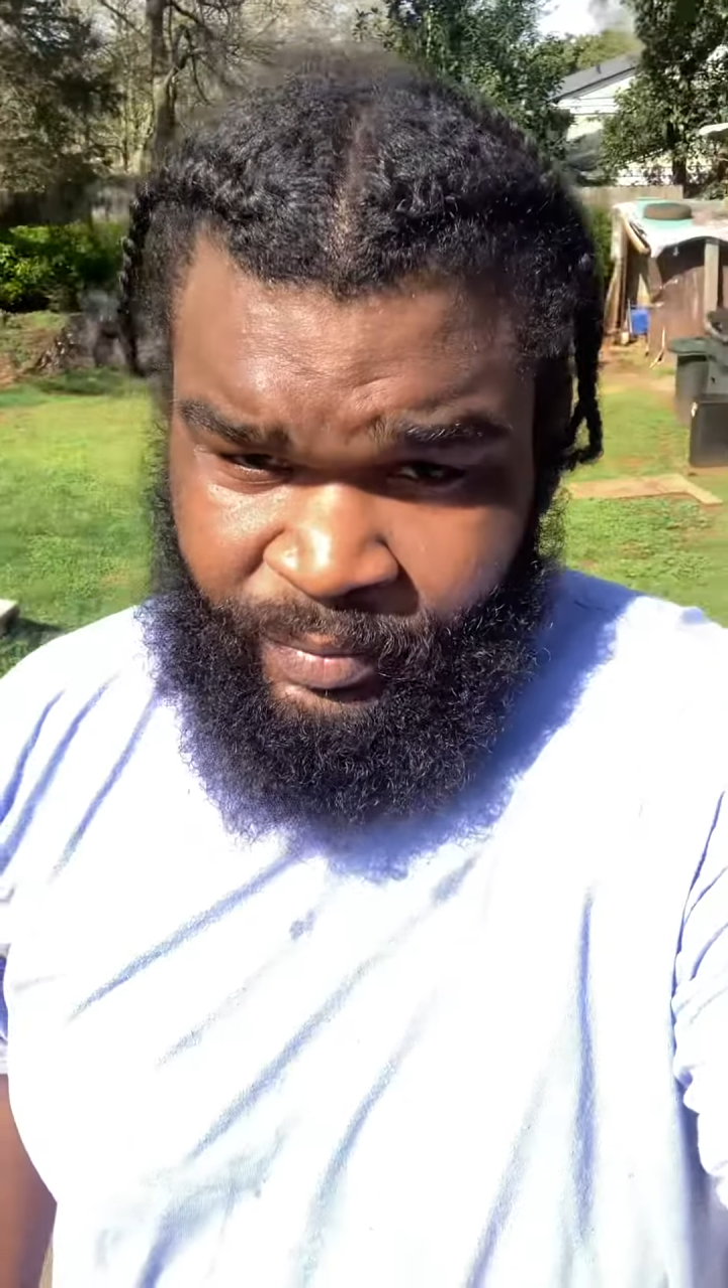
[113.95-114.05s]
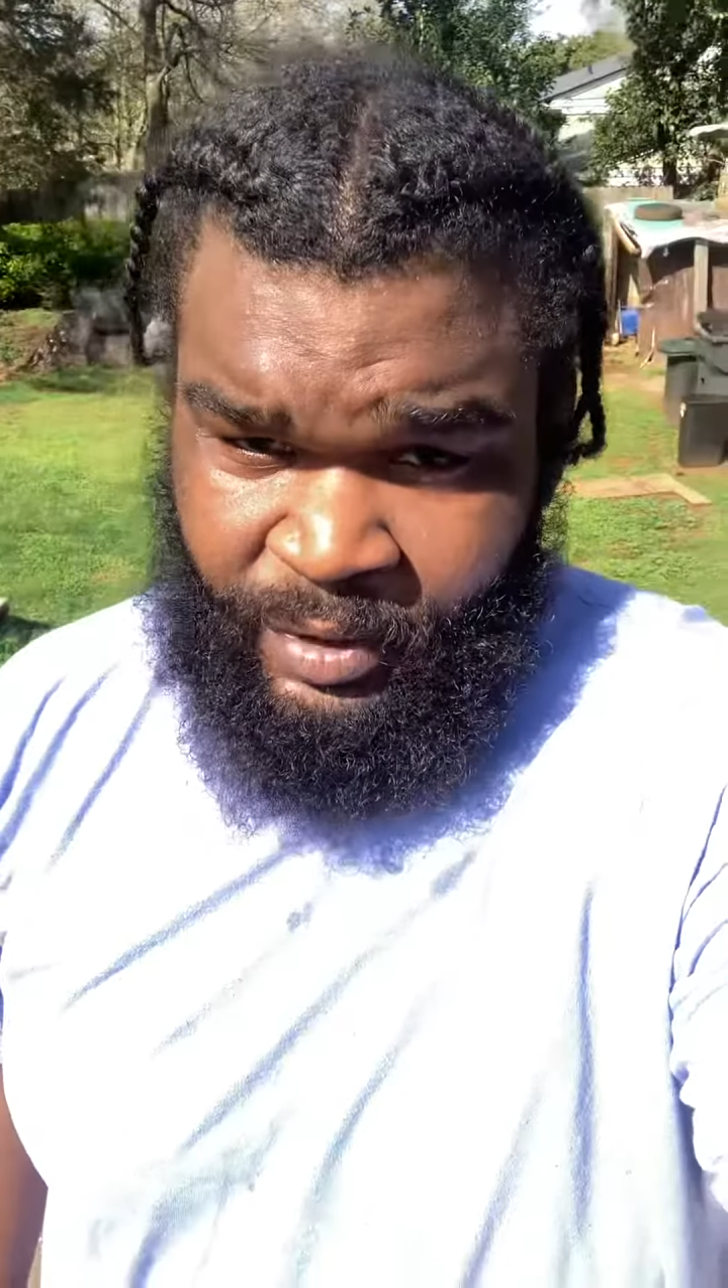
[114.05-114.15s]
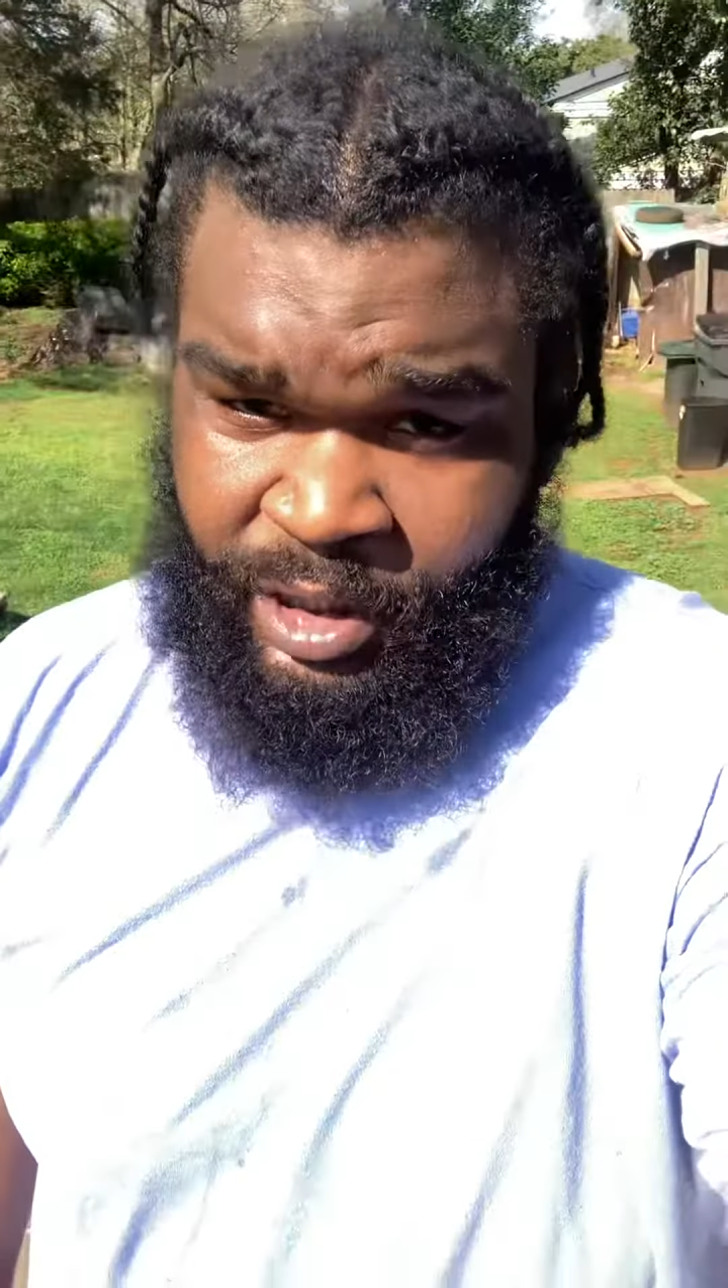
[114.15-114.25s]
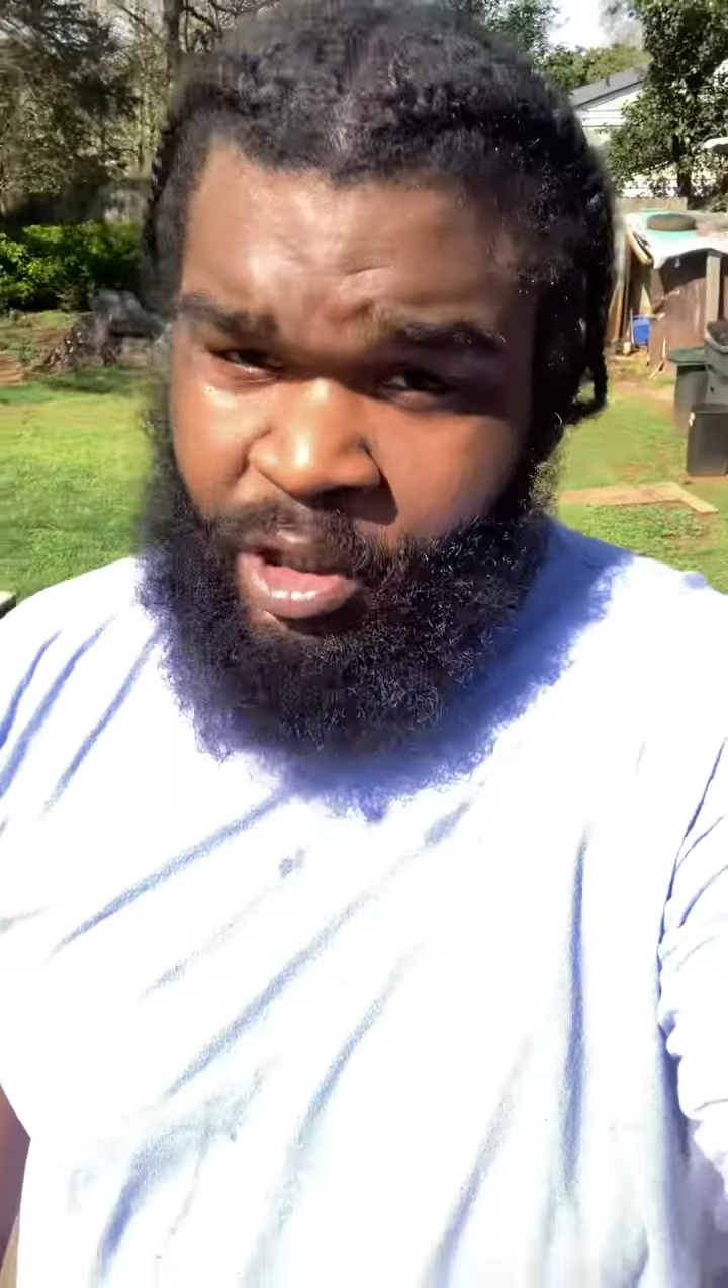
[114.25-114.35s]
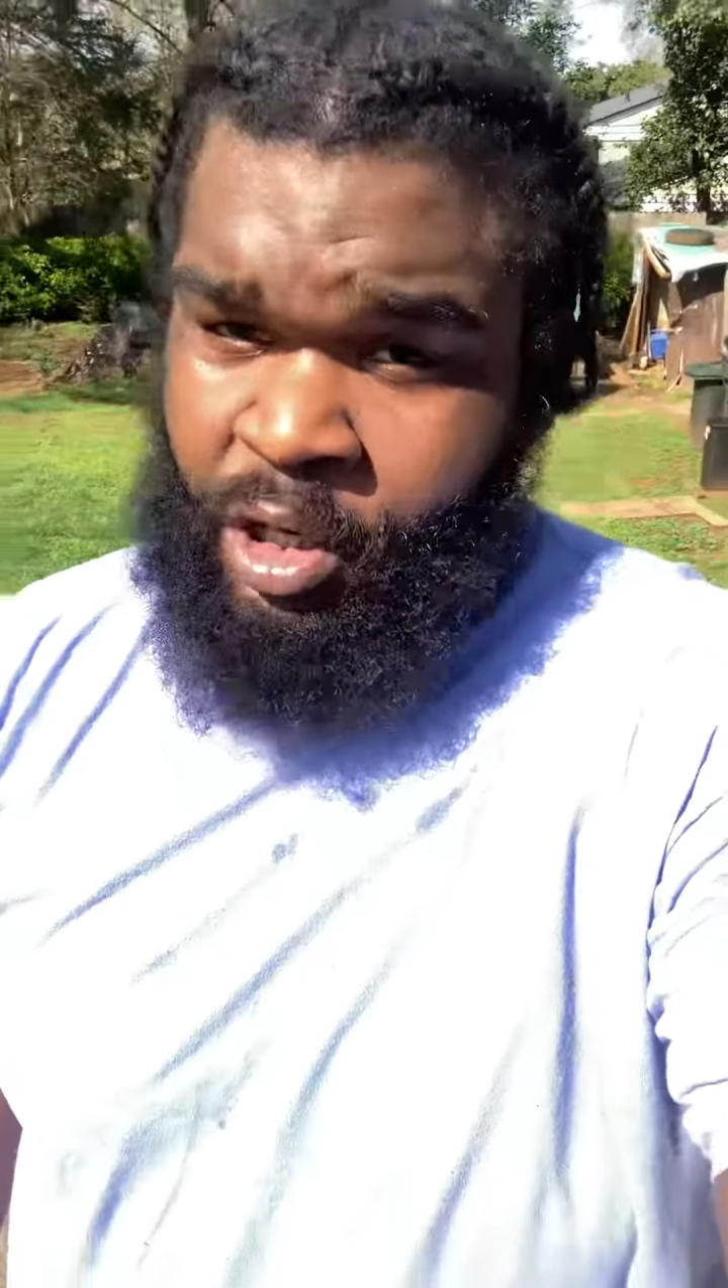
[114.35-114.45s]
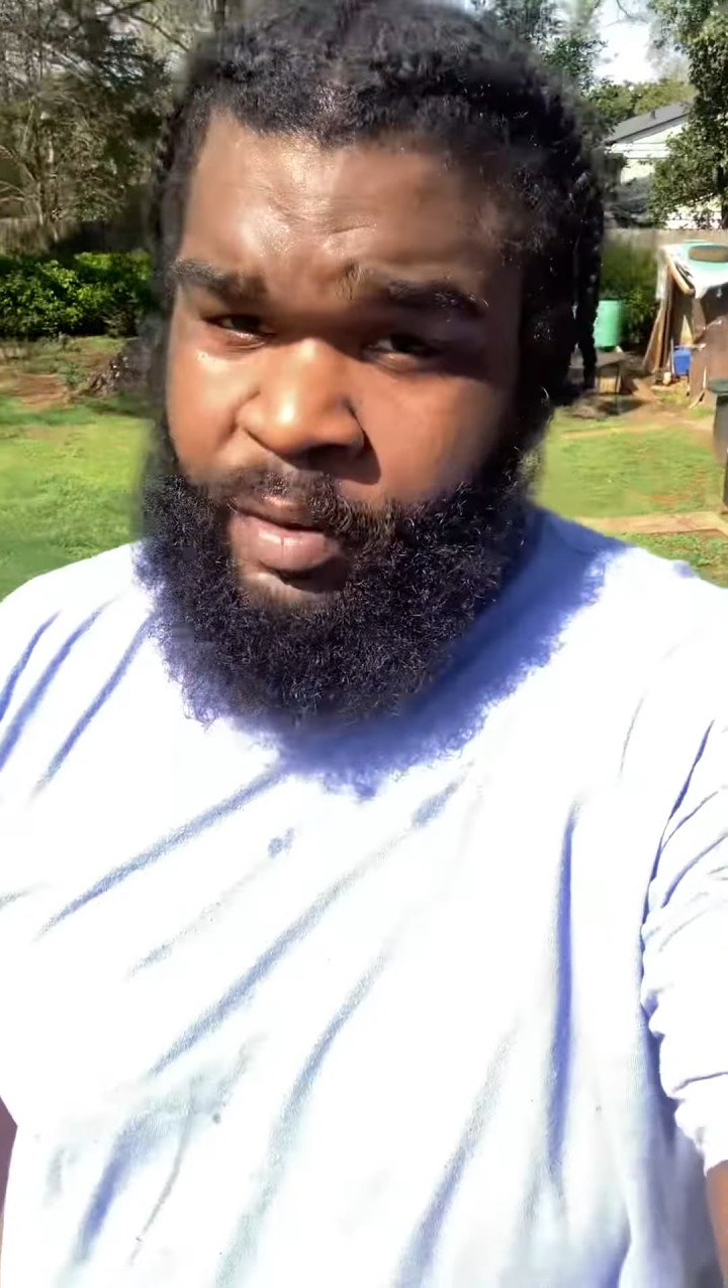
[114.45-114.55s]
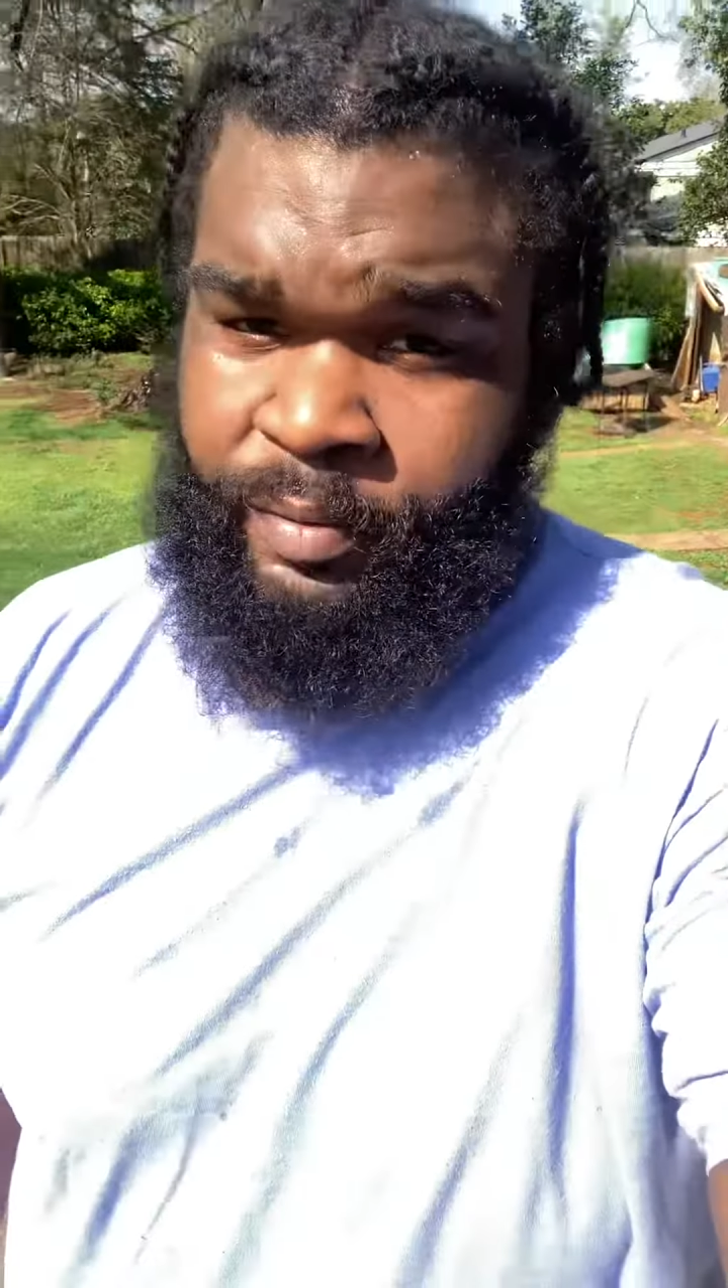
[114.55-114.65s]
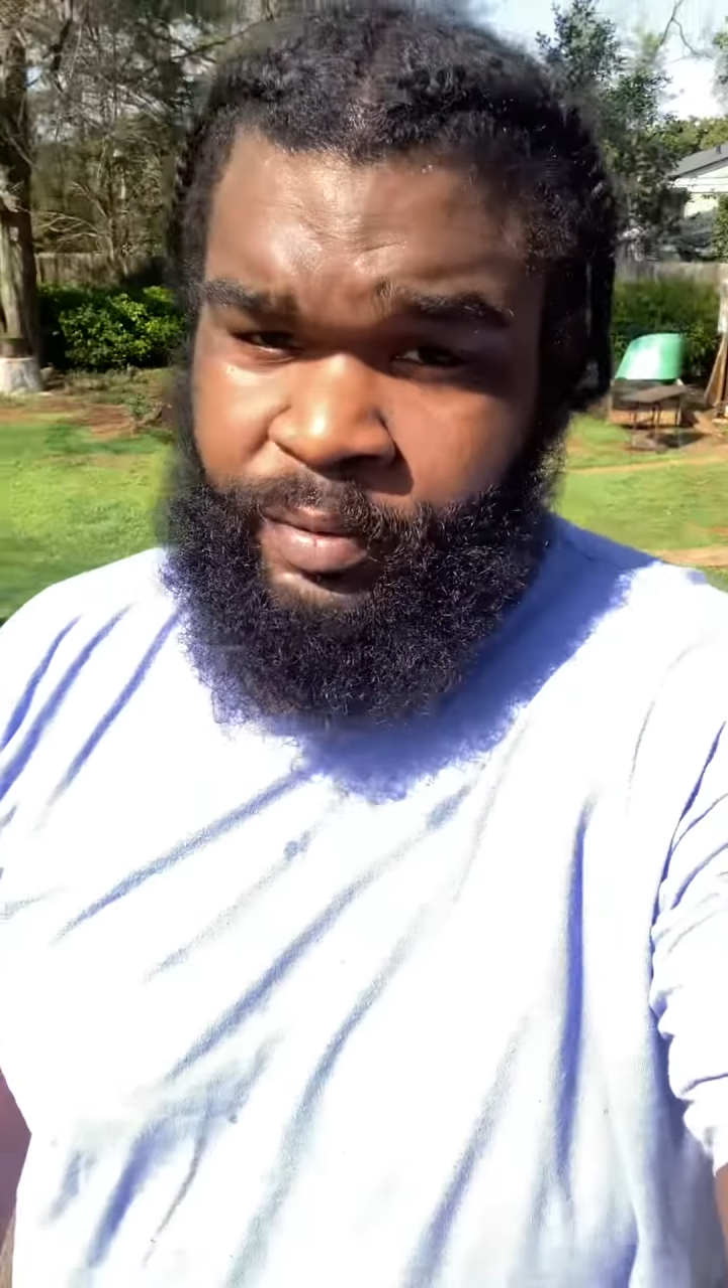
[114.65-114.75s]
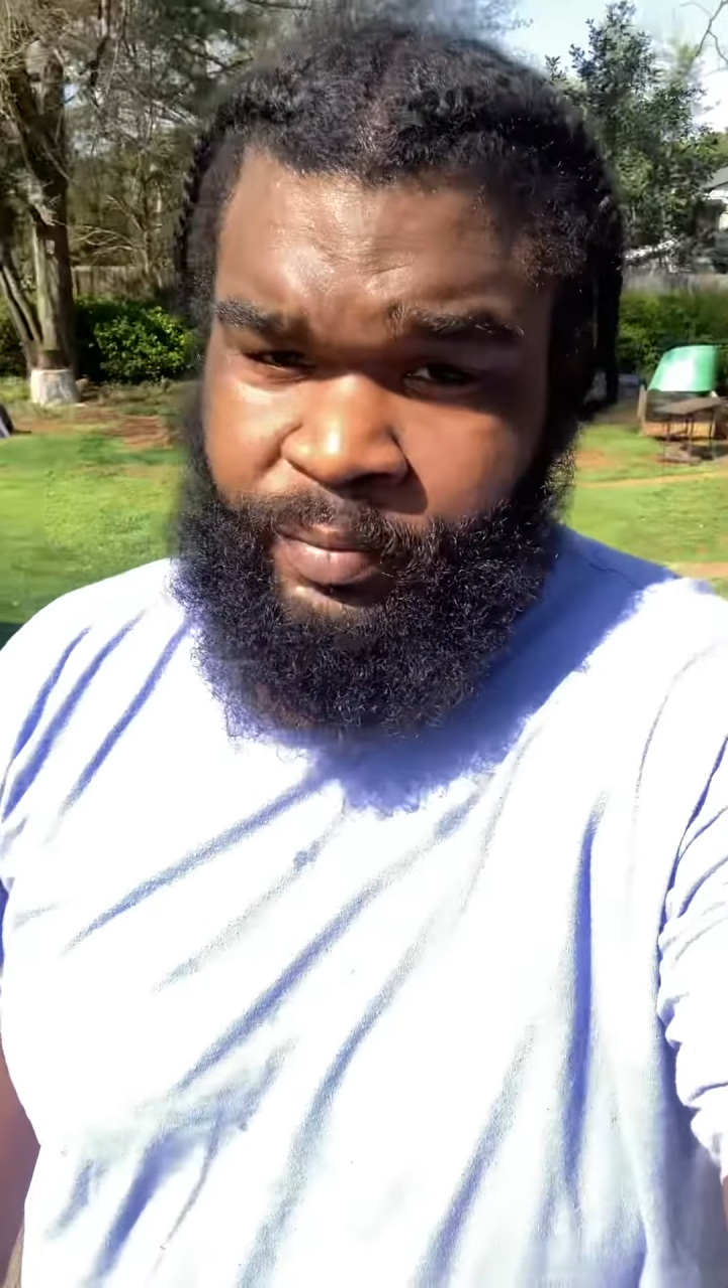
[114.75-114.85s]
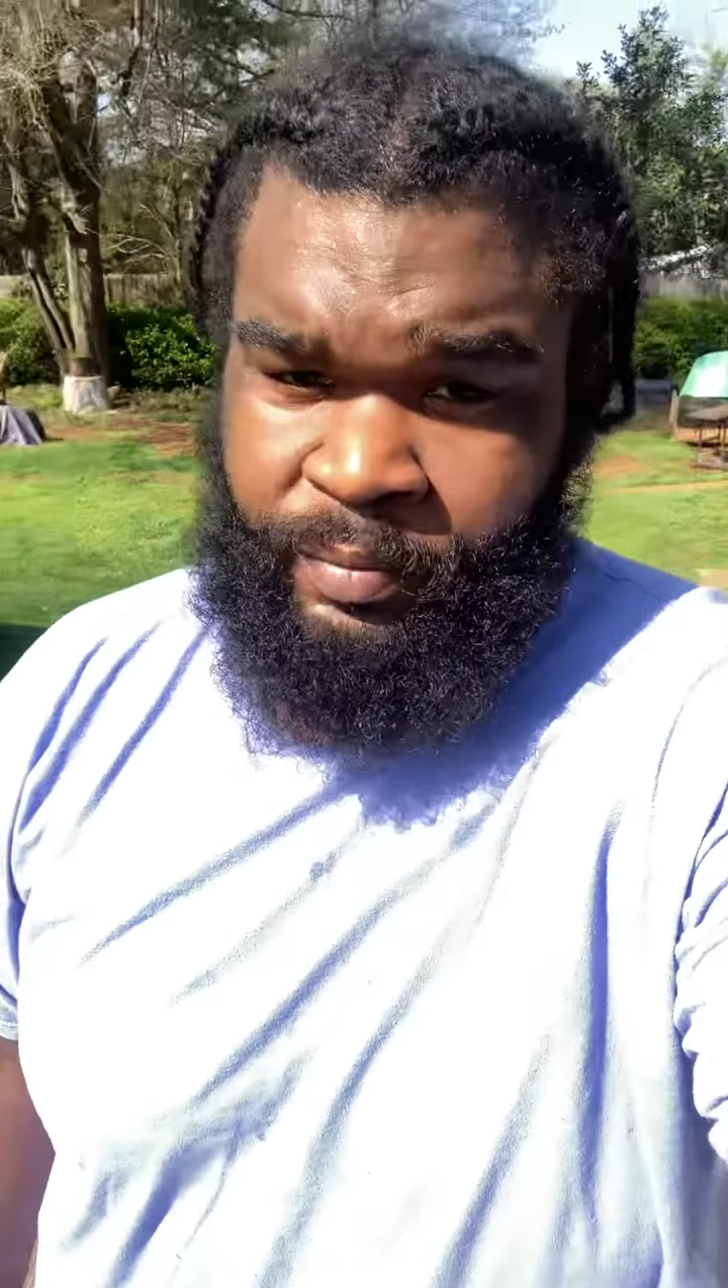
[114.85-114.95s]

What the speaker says: It's horrible.